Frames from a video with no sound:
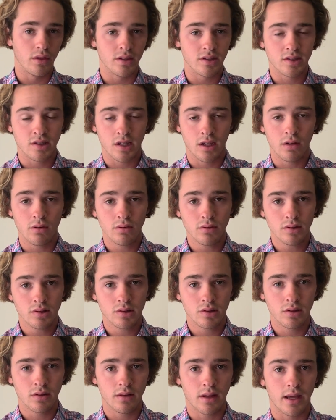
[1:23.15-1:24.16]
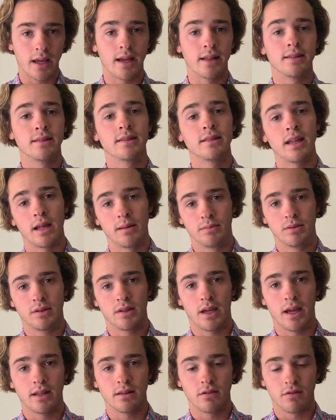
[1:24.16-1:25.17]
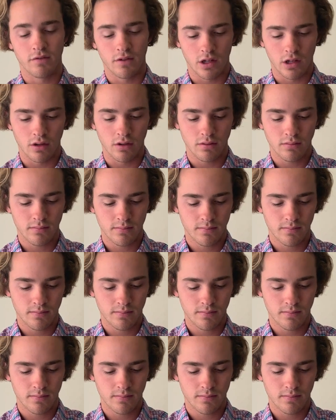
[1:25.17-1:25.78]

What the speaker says: the skills, they had steps they had to follow.